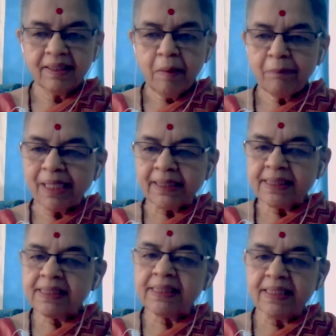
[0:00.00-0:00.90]
but it
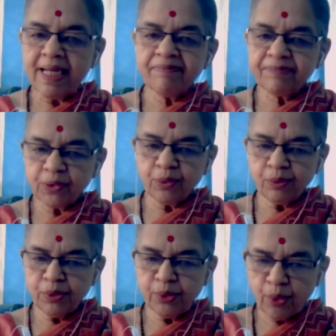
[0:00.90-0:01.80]
is enough
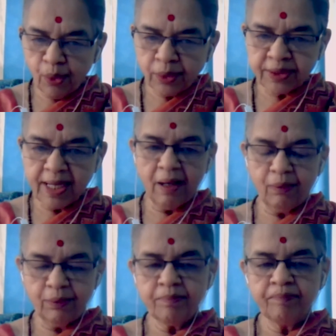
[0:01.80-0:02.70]
to note
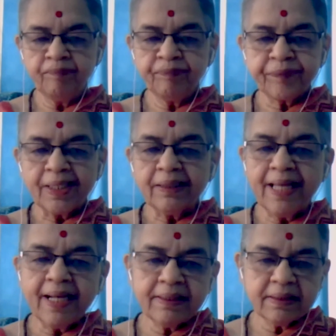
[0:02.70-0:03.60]
down
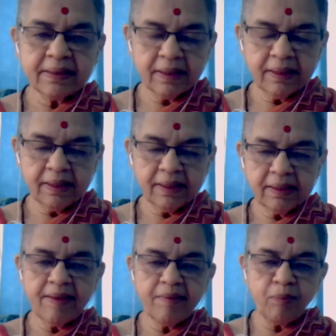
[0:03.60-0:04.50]
that
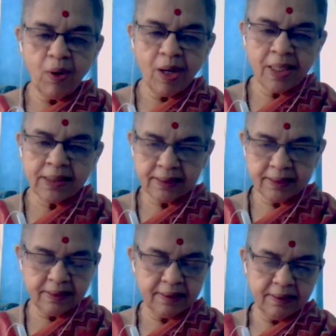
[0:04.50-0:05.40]
there
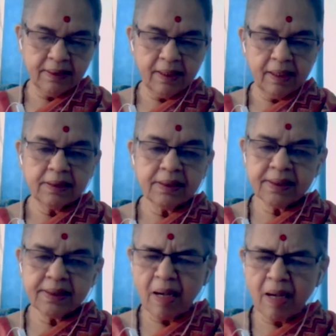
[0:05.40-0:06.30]
was
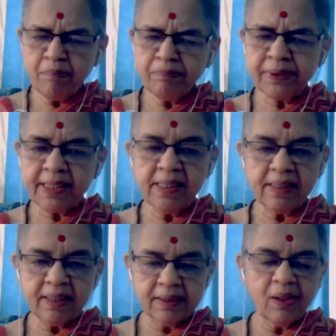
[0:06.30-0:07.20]
something,
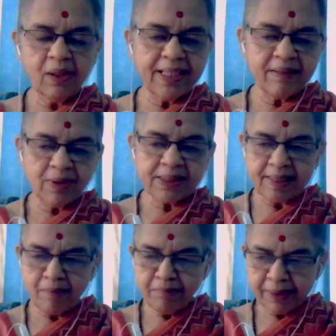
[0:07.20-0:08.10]
uh, there was
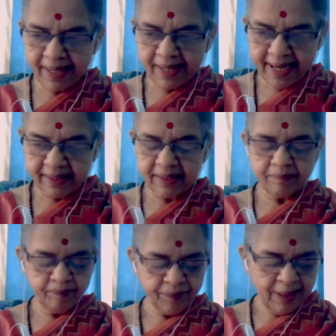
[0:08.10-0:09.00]
some trend
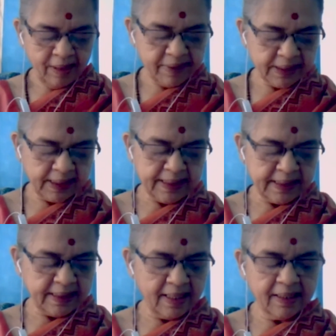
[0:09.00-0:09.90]
which
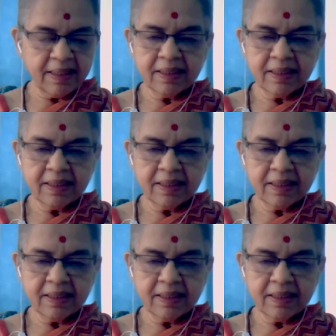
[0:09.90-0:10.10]
considered